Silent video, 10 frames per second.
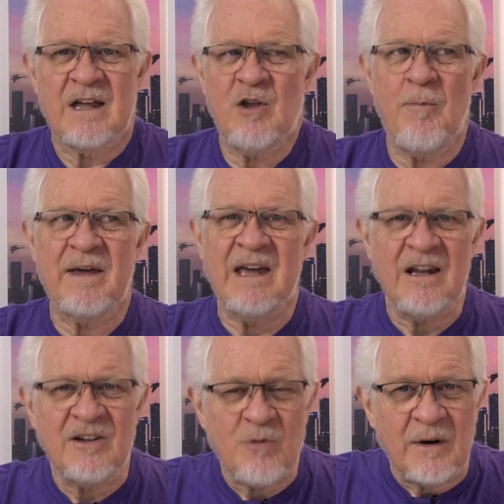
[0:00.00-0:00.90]
Can you
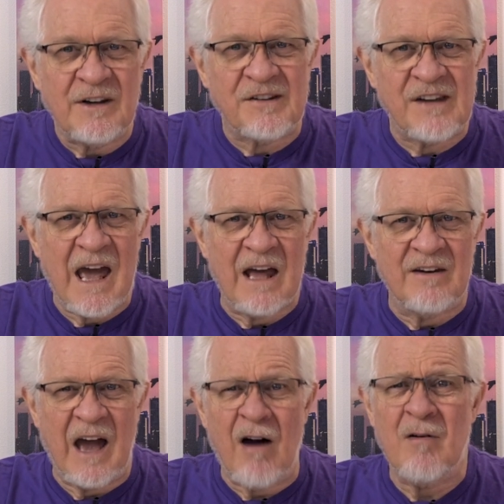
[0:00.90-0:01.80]
begin to
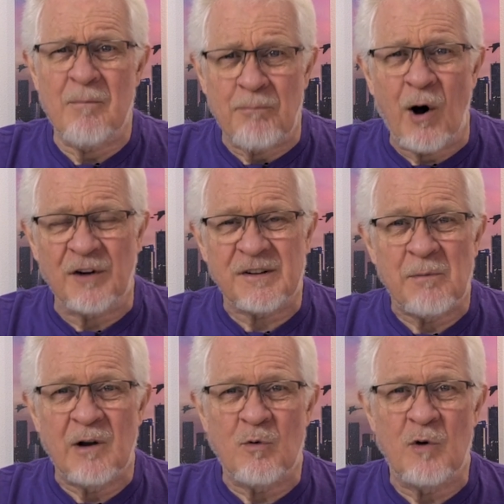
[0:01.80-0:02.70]
understand how
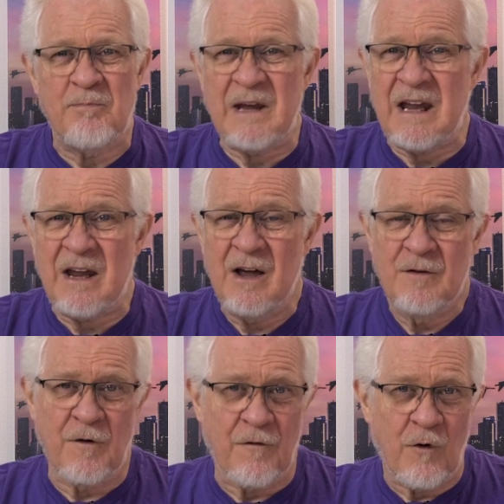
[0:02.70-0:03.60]
impossible it would be
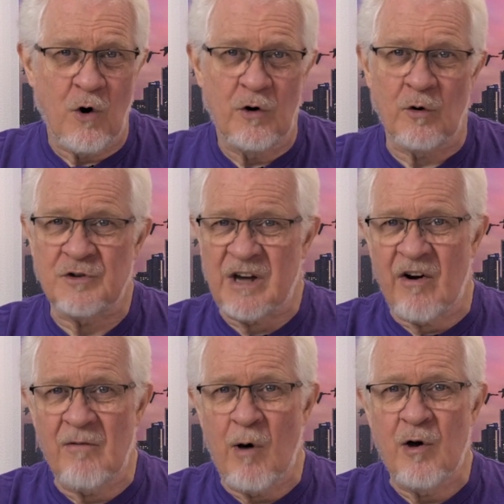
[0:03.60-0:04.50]
for Ford or
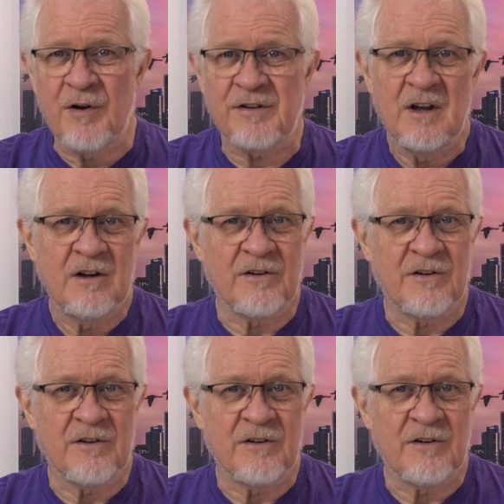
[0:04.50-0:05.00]
General Motors